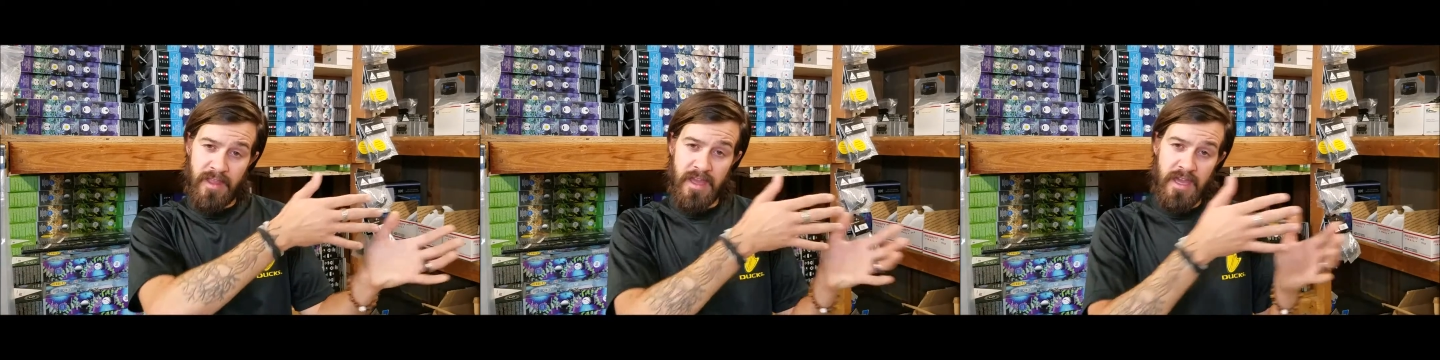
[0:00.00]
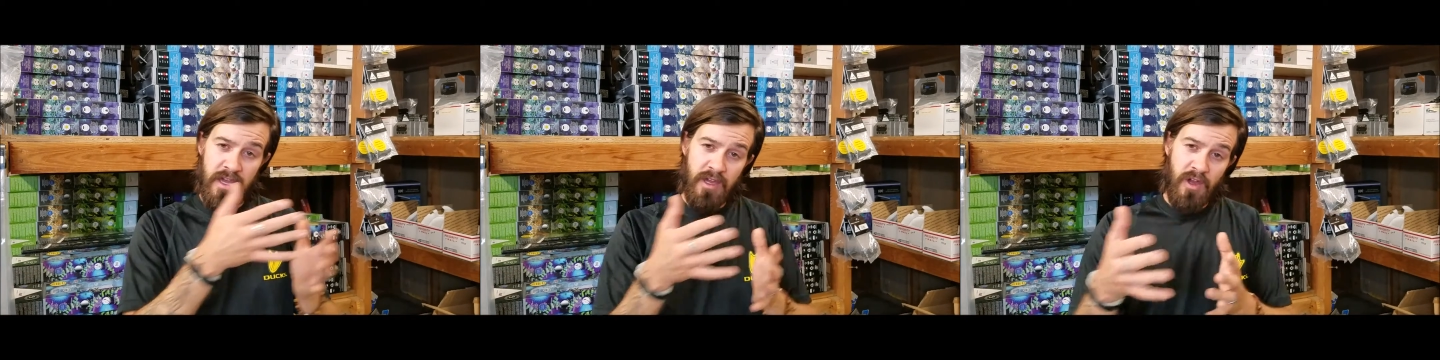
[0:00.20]
the
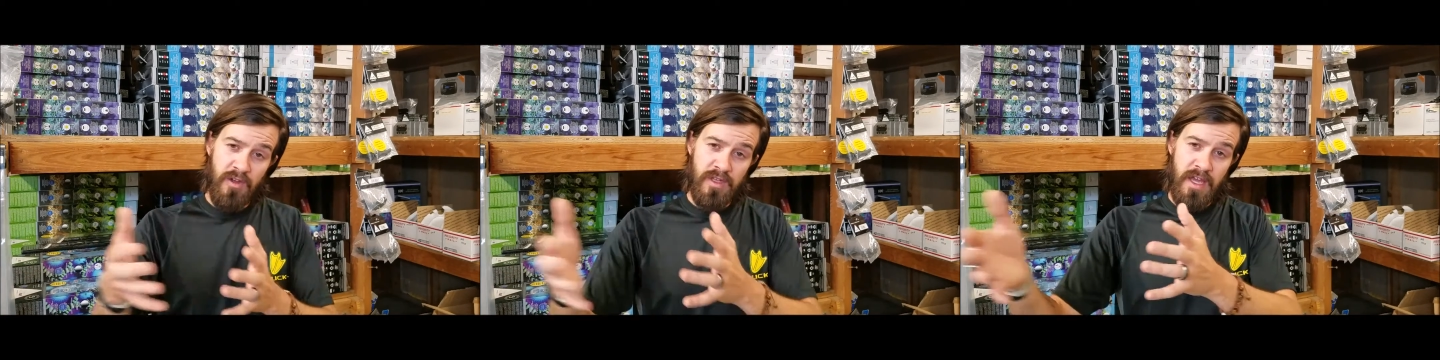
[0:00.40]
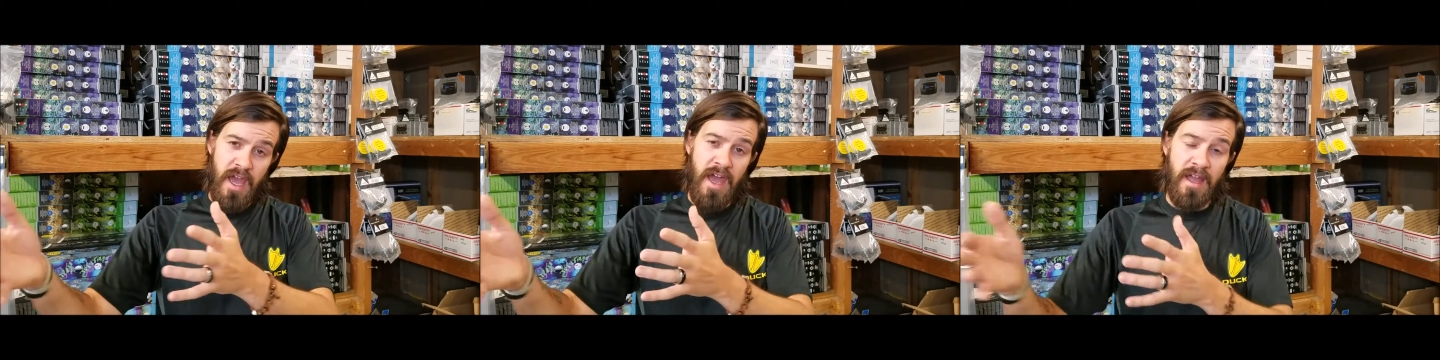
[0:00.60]

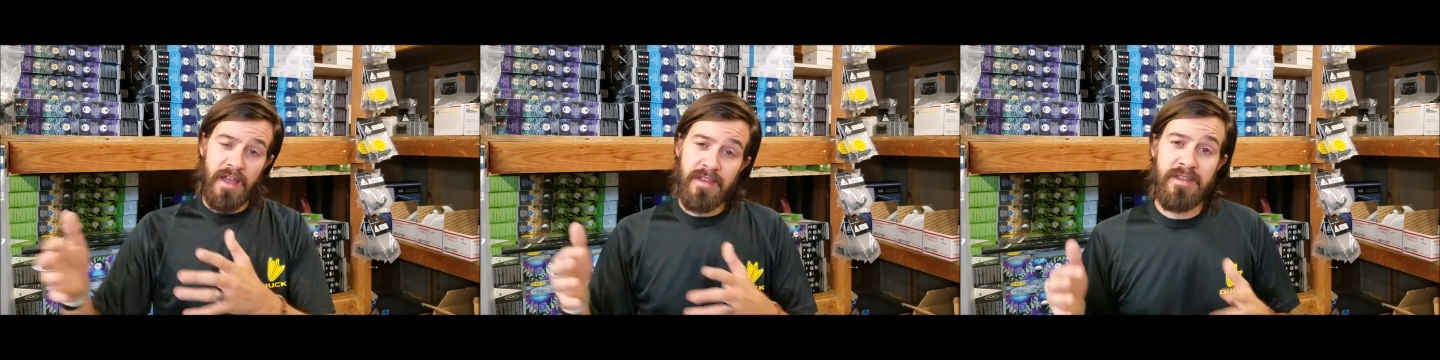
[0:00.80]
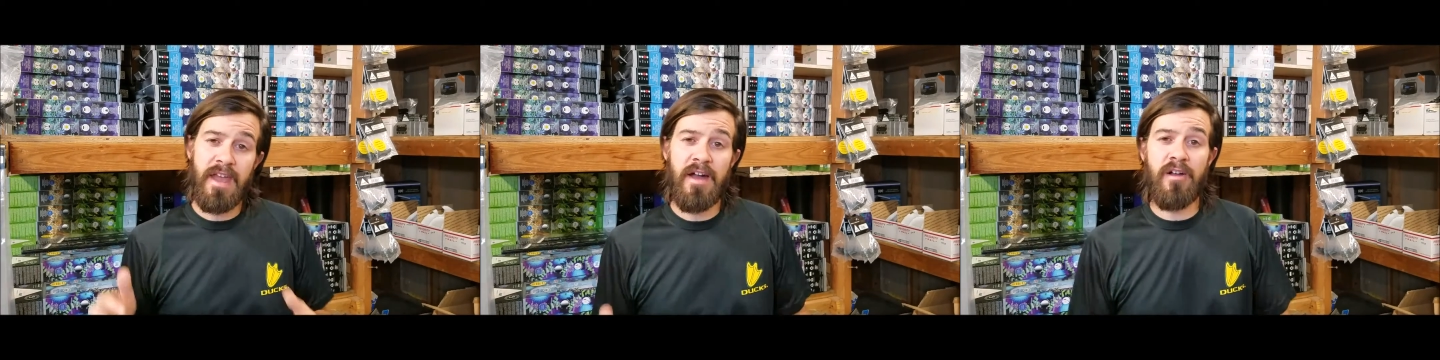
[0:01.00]
Ecotech
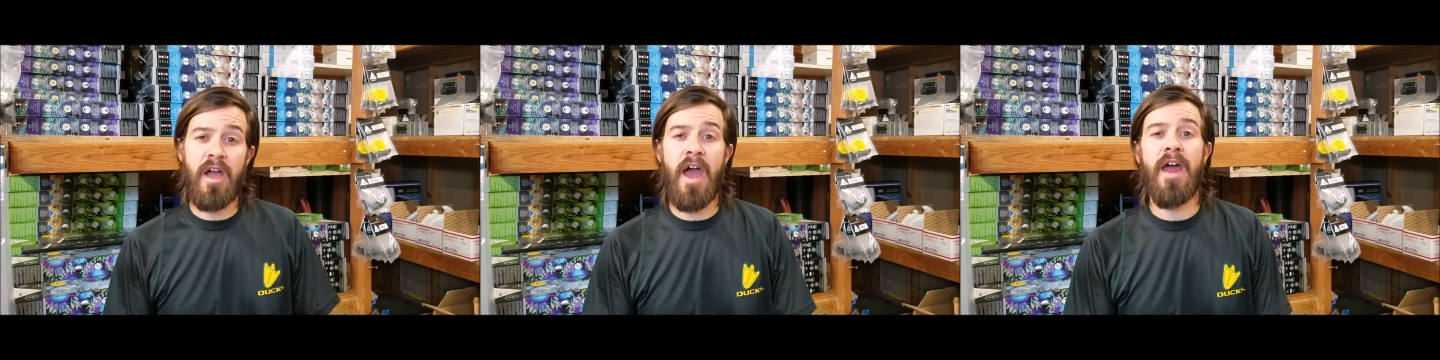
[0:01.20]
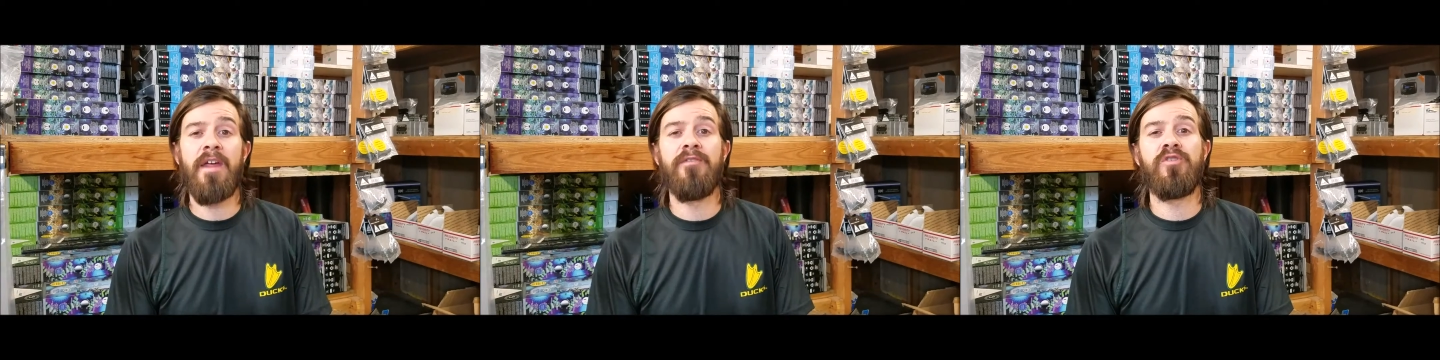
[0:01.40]
is now
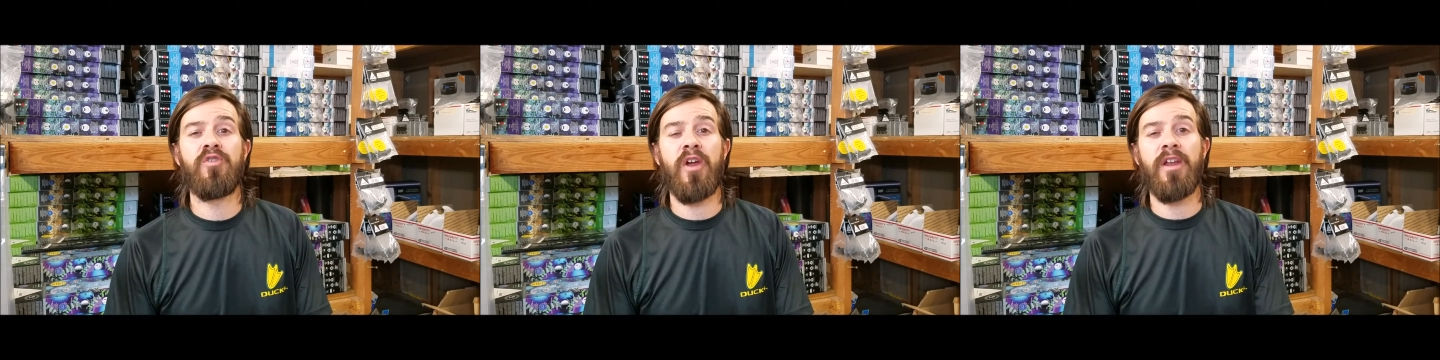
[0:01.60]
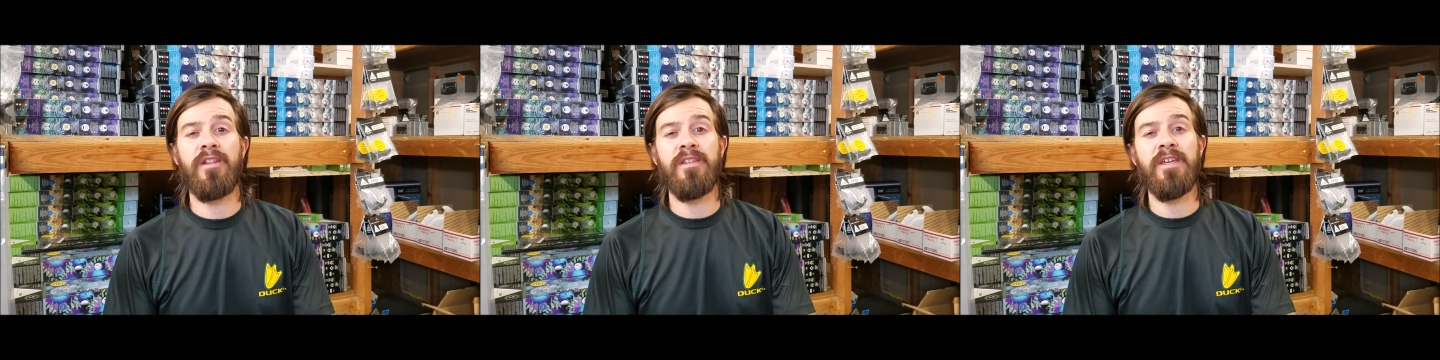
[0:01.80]
kind of trying to